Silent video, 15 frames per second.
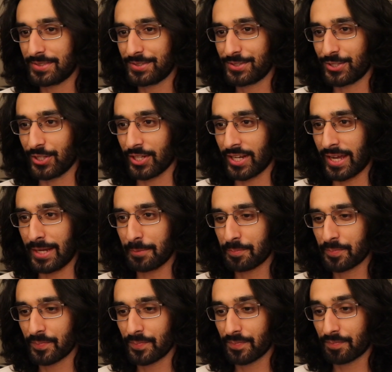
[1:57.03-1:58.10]
to look at,
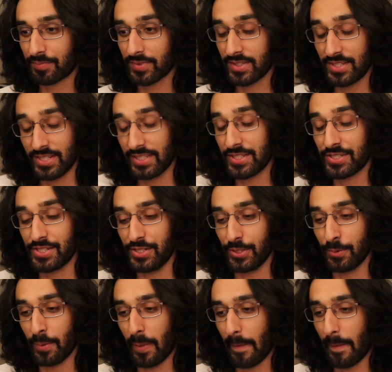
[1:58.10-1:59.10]
to listen to.